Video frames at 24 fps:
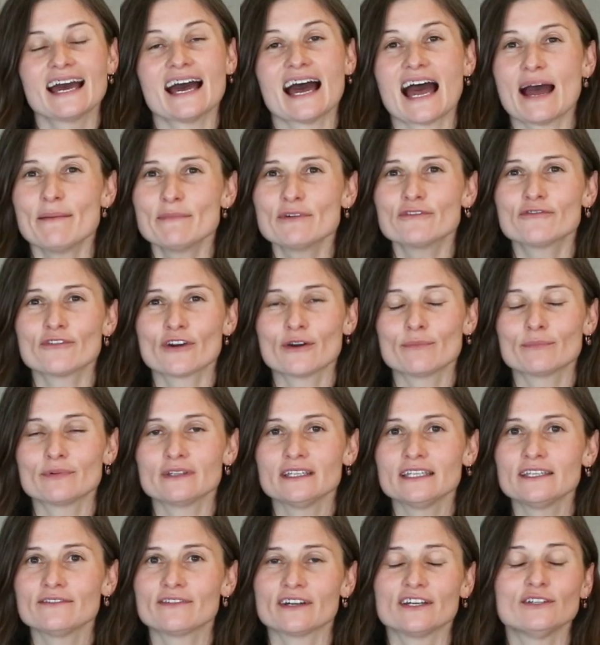I'm a firm
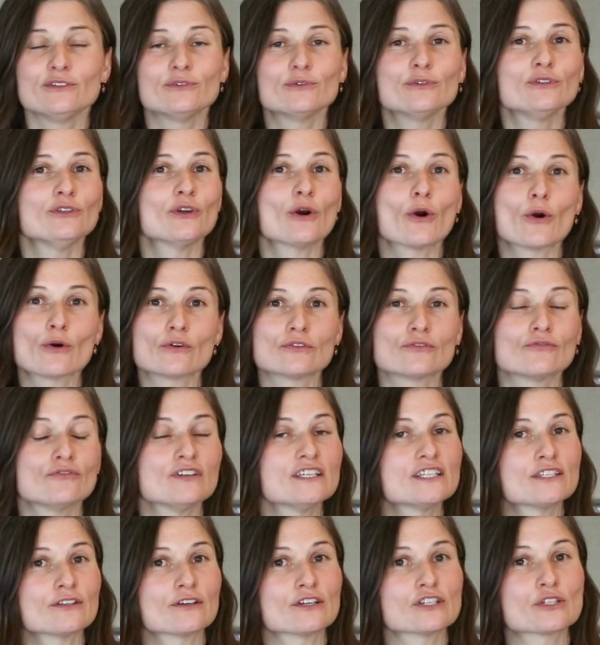believer in doing your own
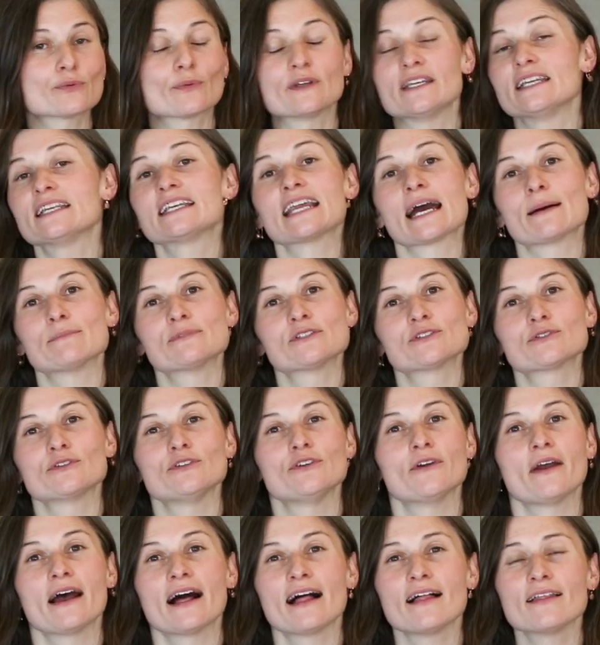research when it comes to
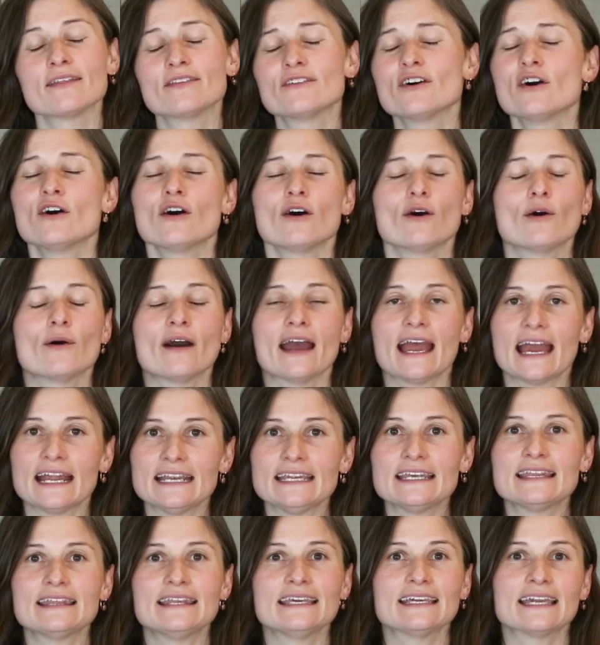your health or
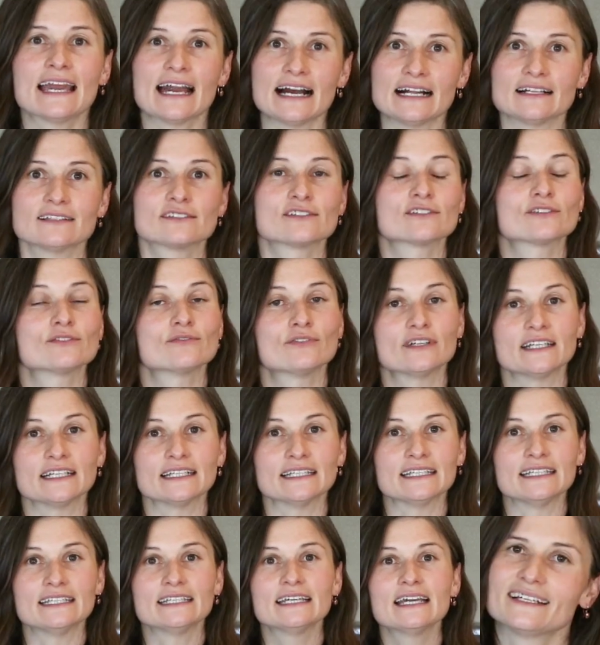anything else
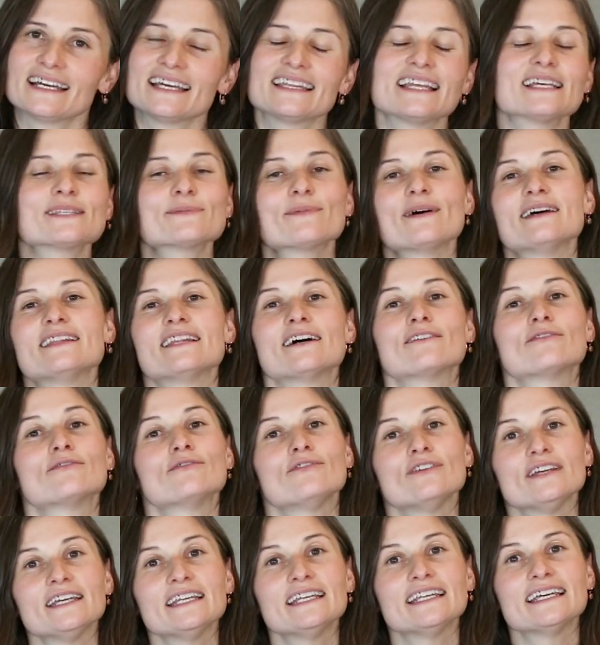really. And that's why I love
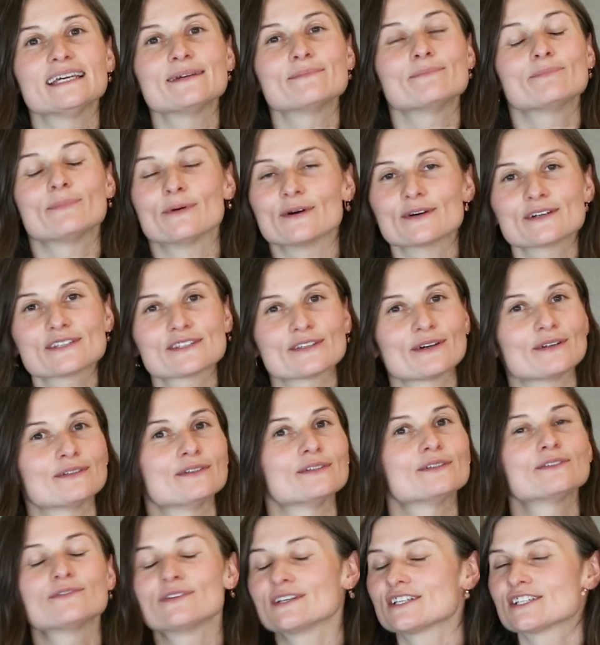reading books on
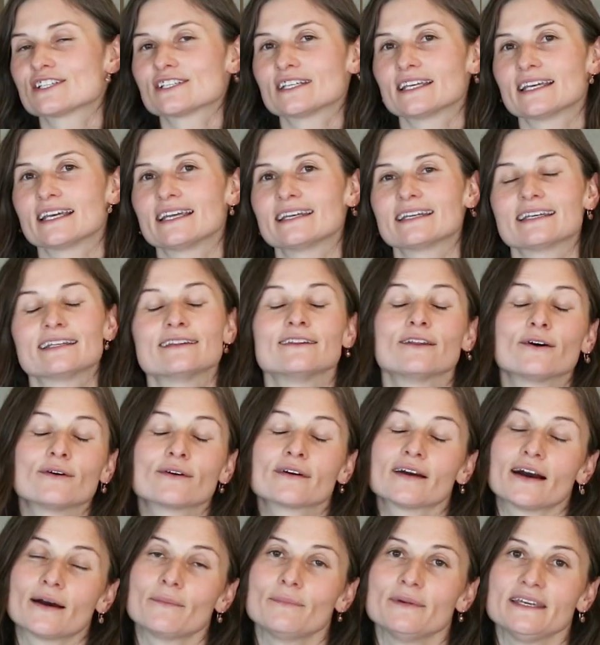nutrition and
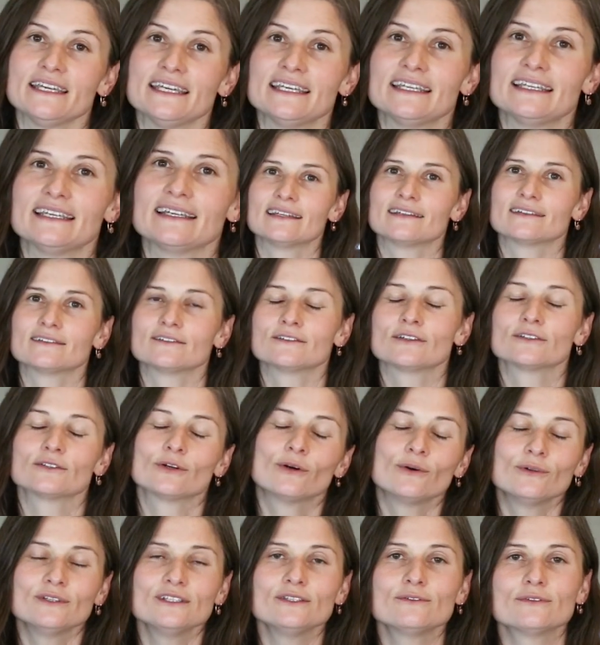low-carb eating. Not
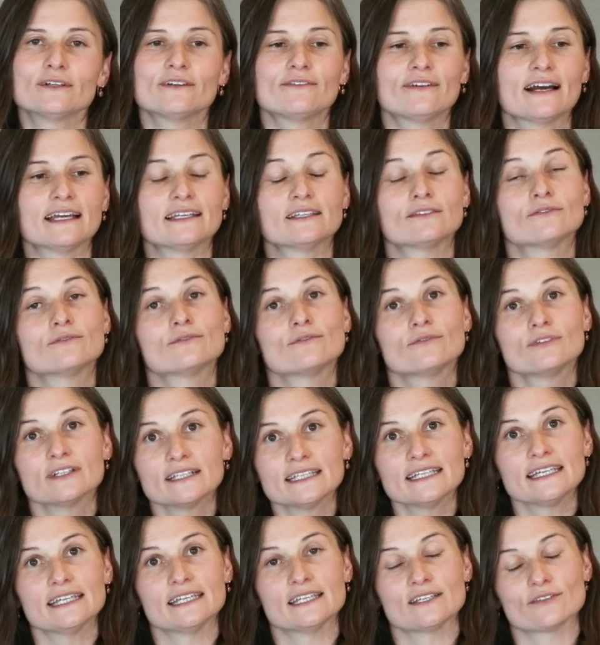only do I find it
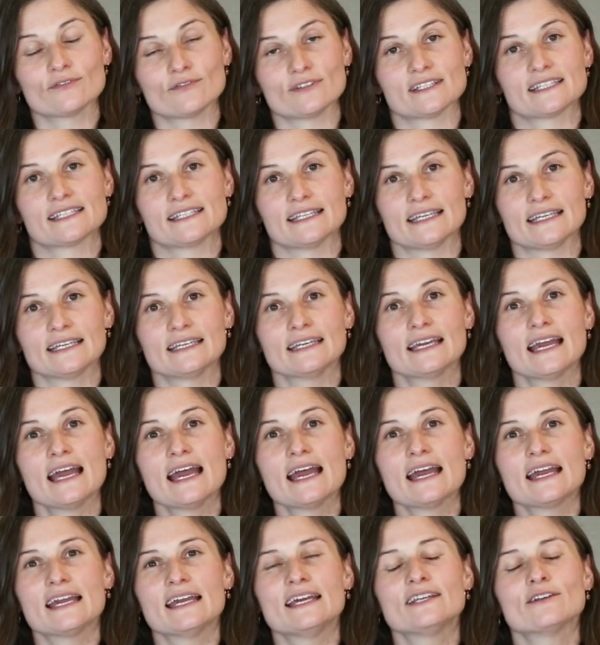really interesting,
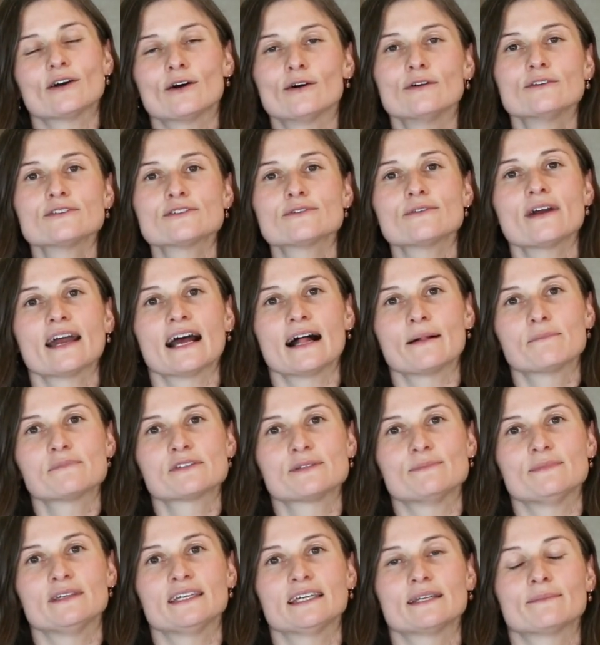it also
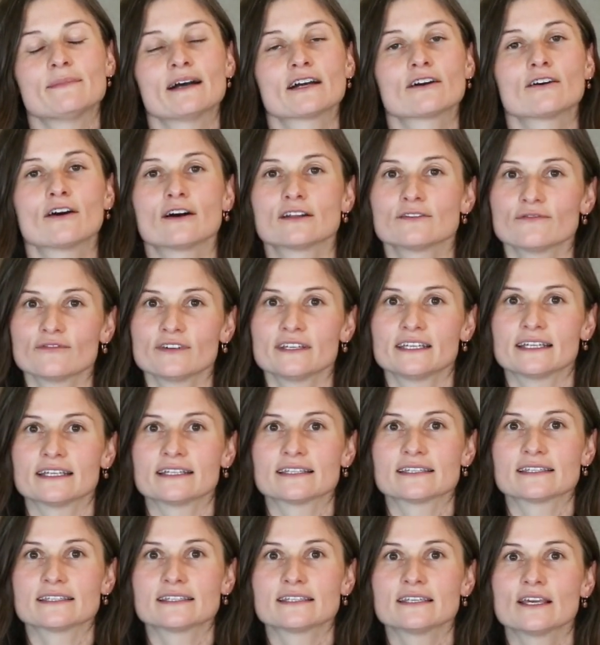helps me in my
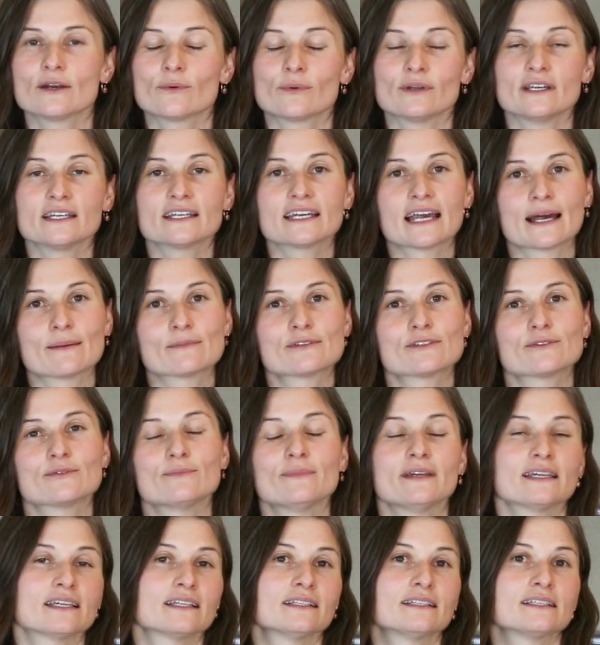confidence when it comes to
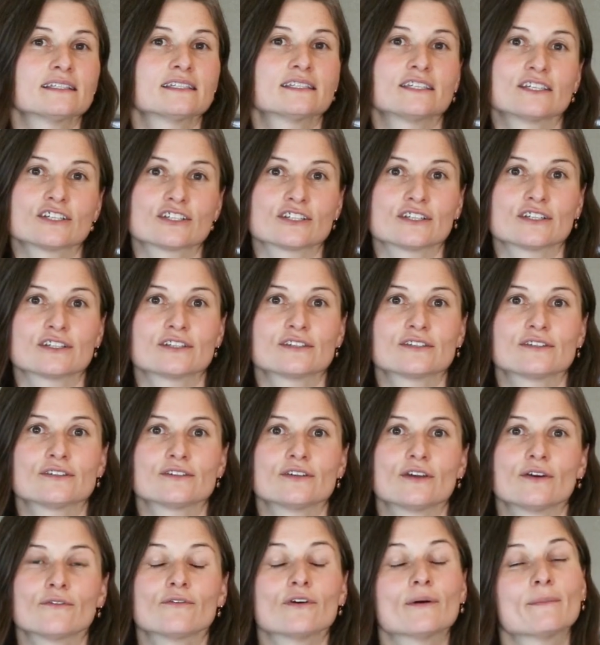making
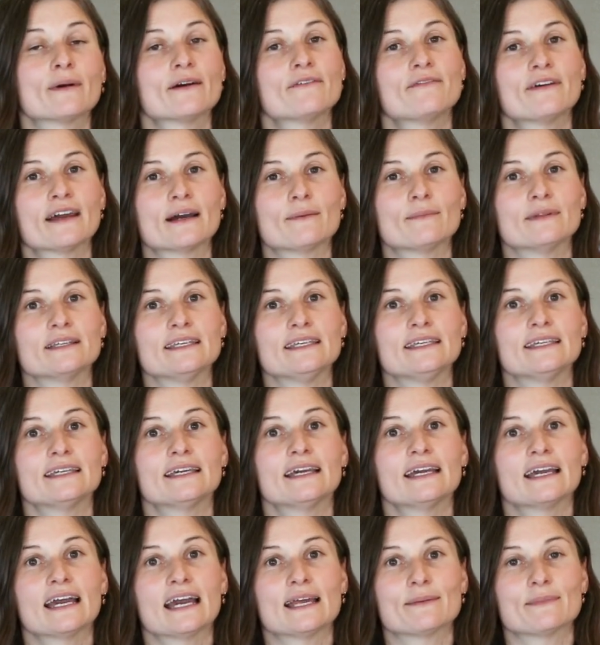decisions for my family
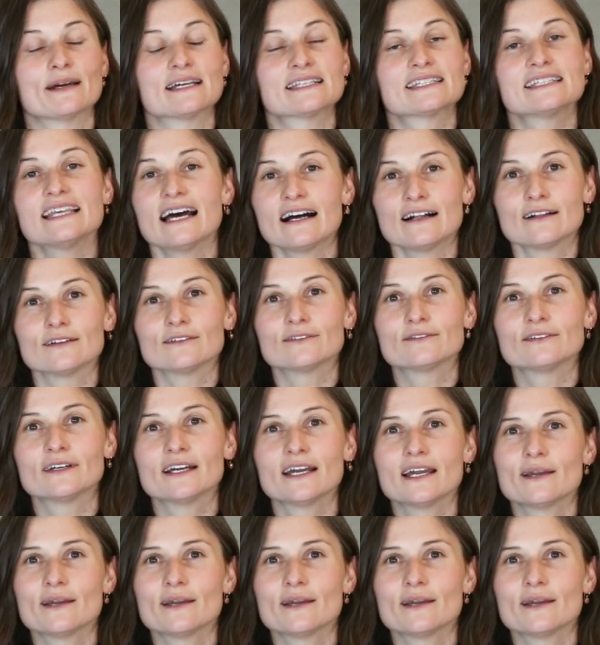and myself.